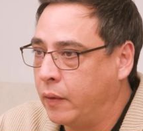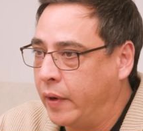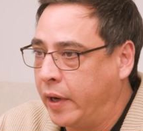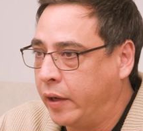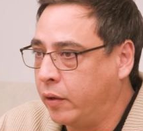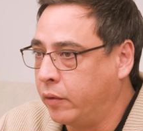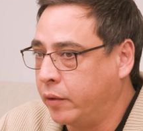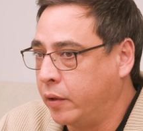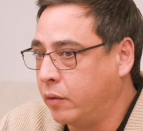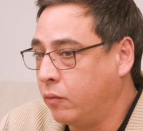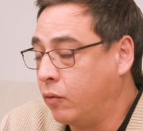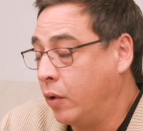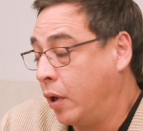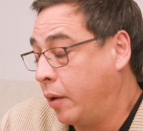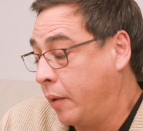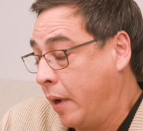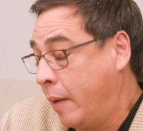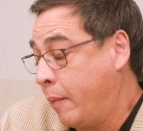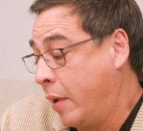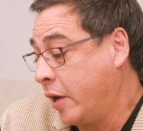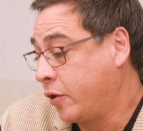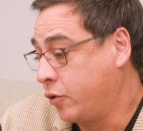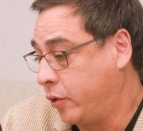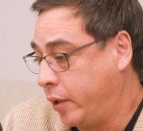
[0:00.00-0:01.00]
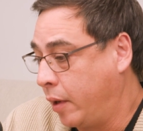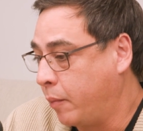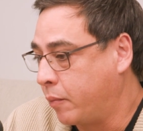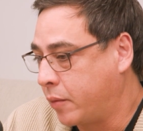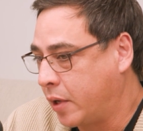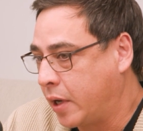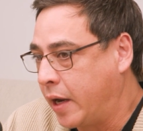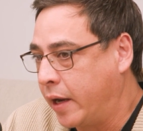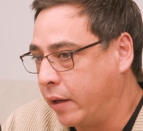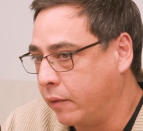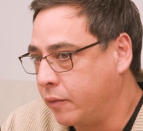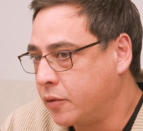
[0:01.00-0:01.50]
I don't know, well, I'm
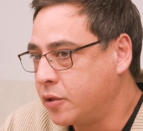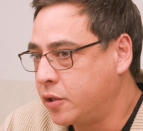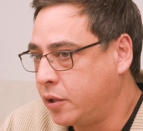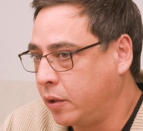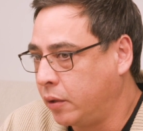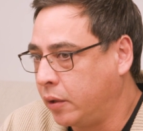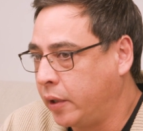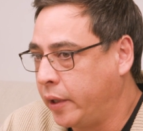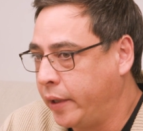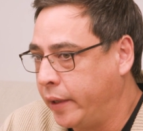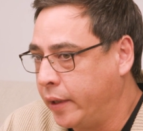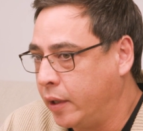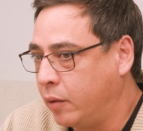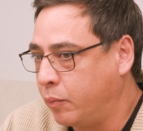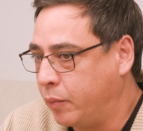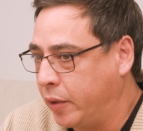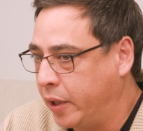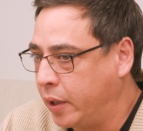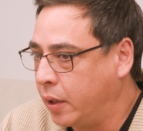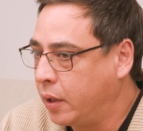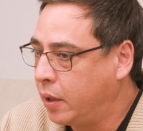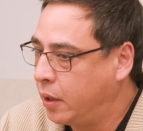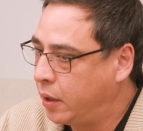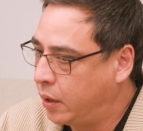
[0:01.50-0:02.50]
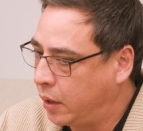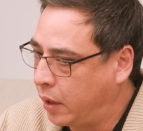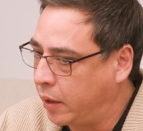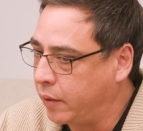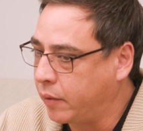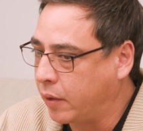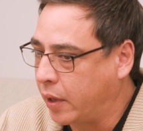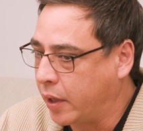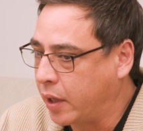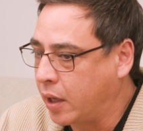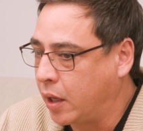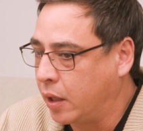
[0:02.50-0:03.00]
kind of still in it, but
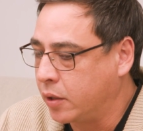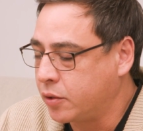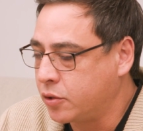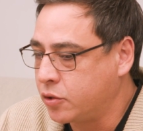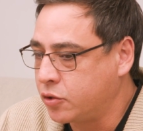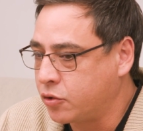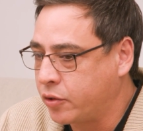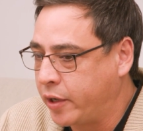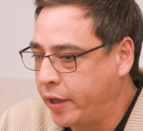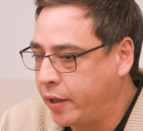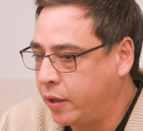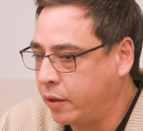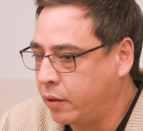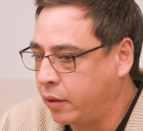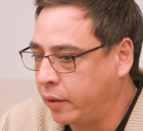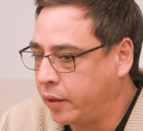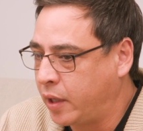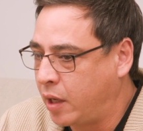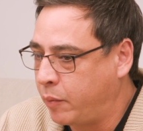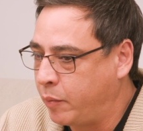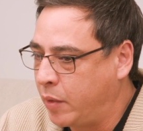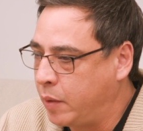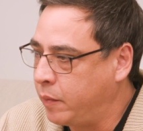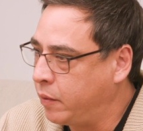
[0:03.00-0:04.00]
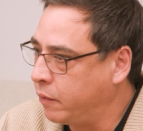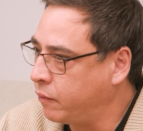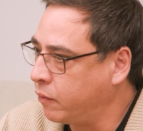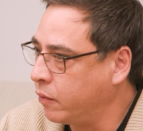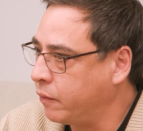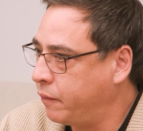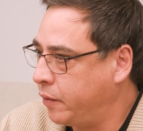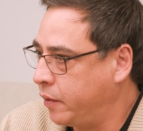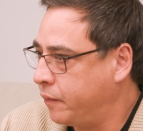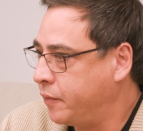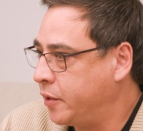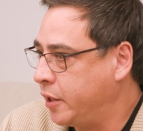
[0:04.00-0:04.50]
I concentrated on that maybe
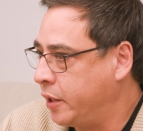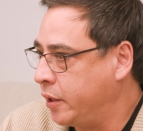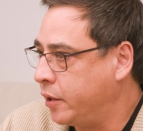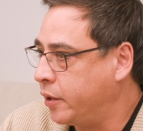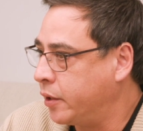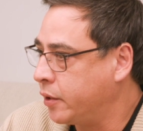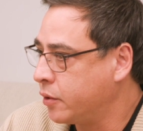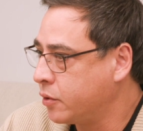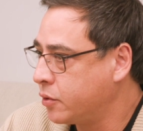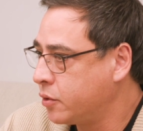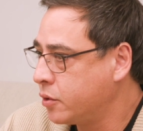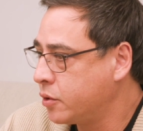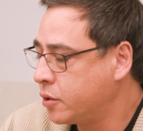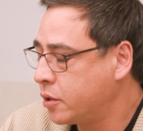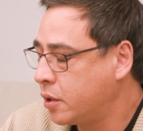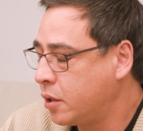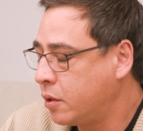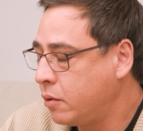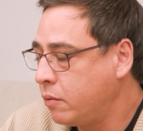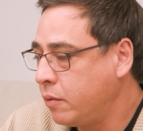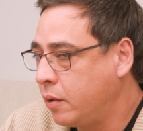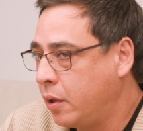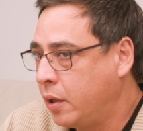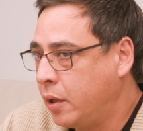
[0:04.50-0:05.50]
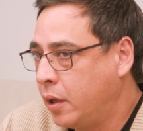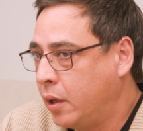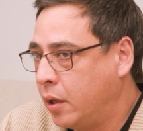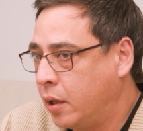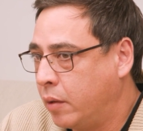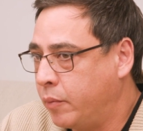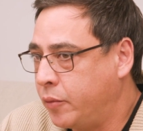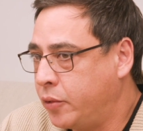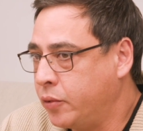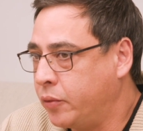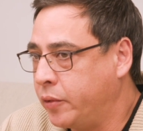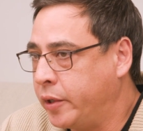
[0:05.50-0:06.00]
for 15 years or so. Mm-hmm.
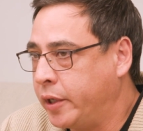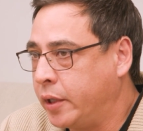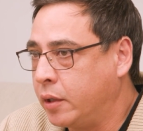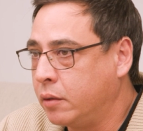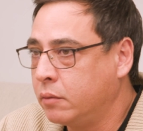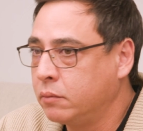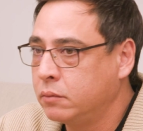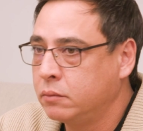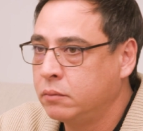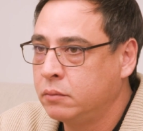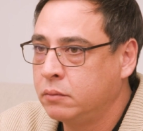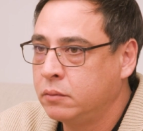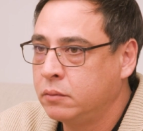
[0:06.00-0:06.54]
I'm doing